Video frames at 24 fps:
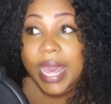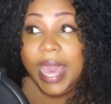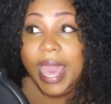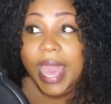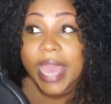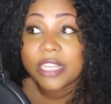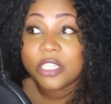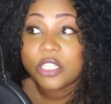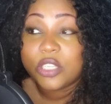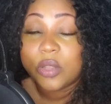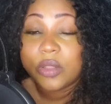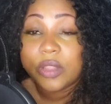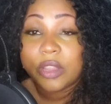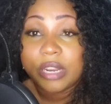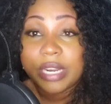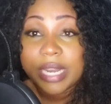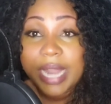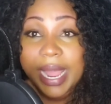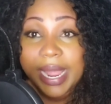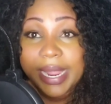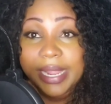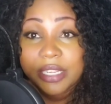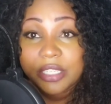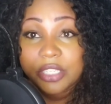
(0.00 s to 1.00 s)
And so they're
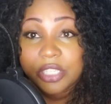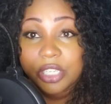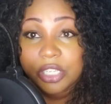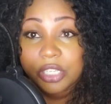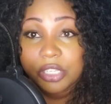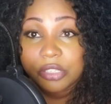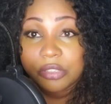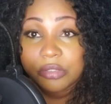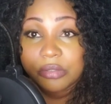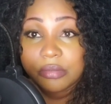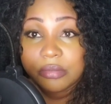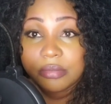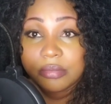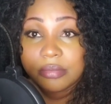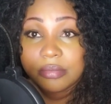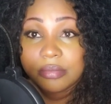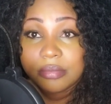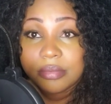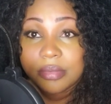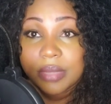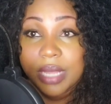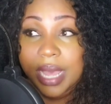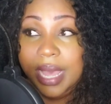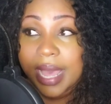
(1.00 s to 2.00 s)
lying to you
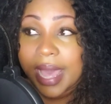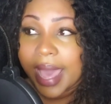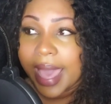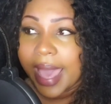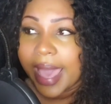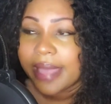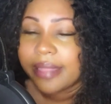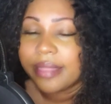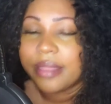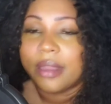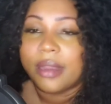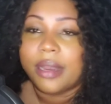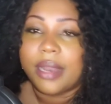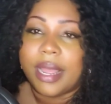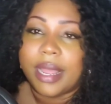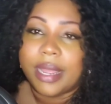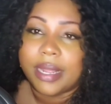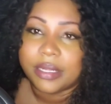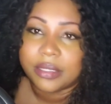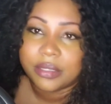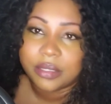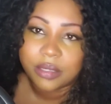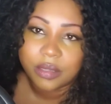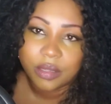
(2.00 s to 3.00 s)
and they're
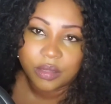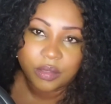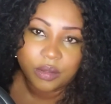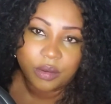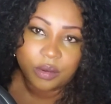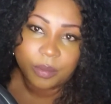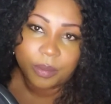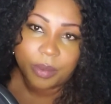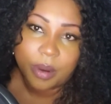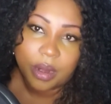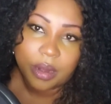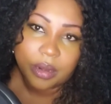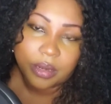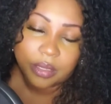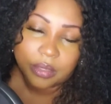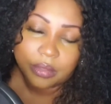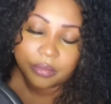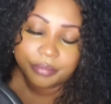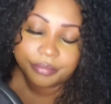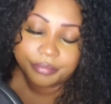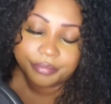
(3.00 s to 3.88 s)
lying to the third party.